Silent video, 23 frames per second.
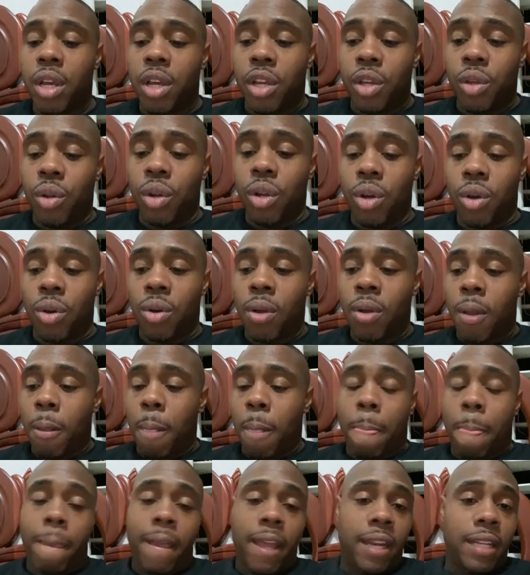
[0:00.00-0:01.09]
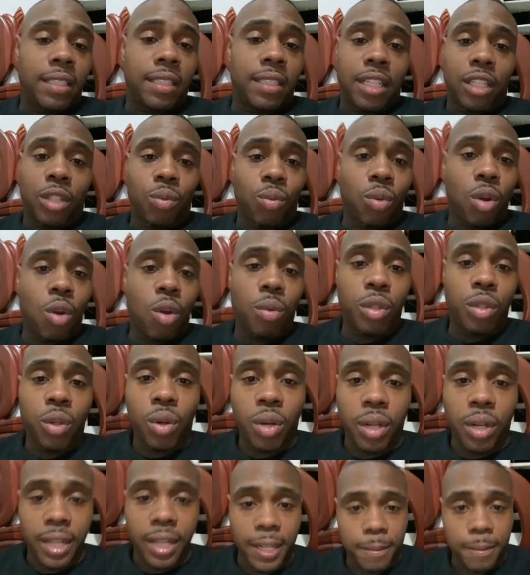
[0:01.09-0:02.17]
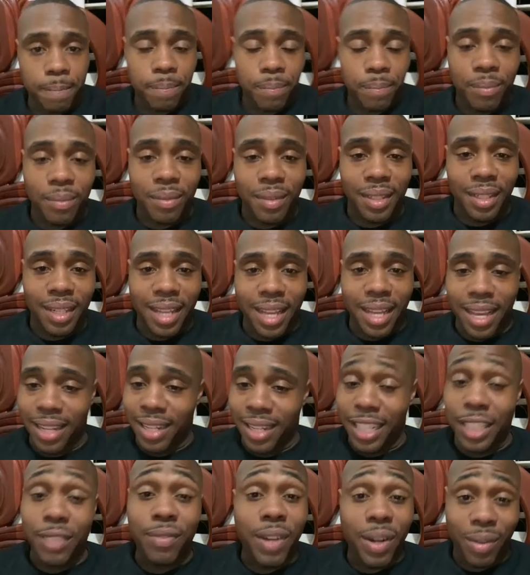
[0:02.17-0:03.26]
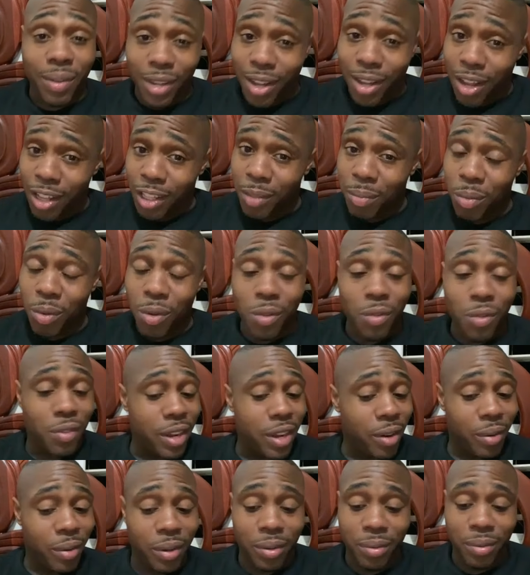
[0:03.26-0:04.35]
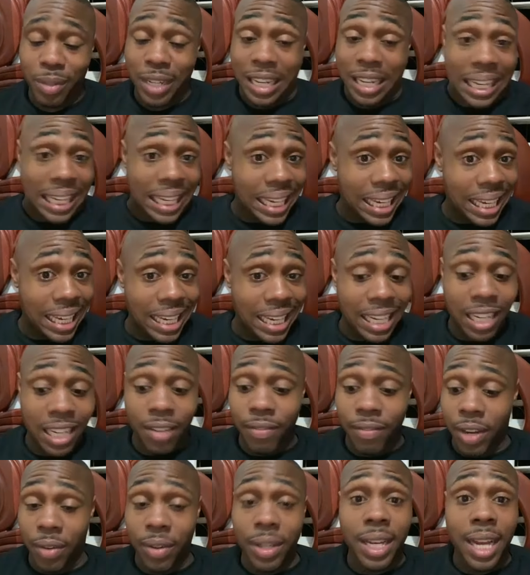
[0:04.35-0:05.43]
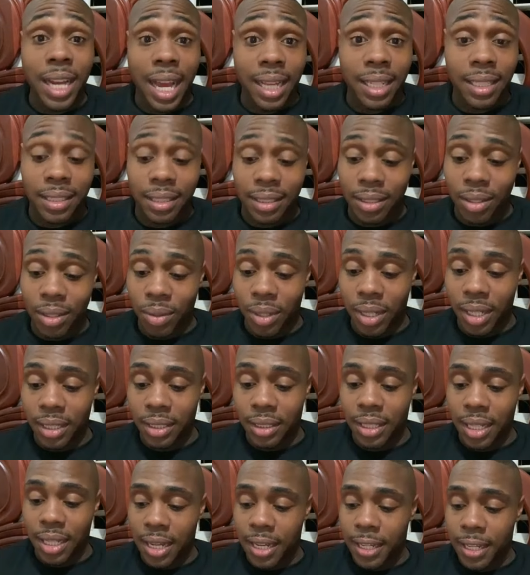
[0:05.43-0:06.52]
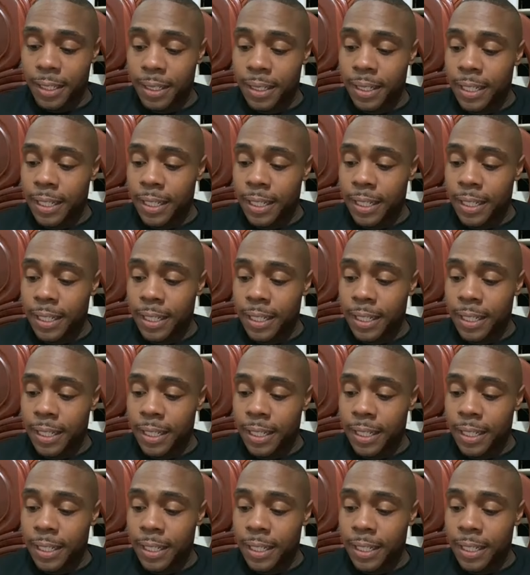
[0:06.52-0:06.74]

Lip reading: you know. And there's nothing wrong with doing that. And it's very comfortable, very clean, very nice on the inside.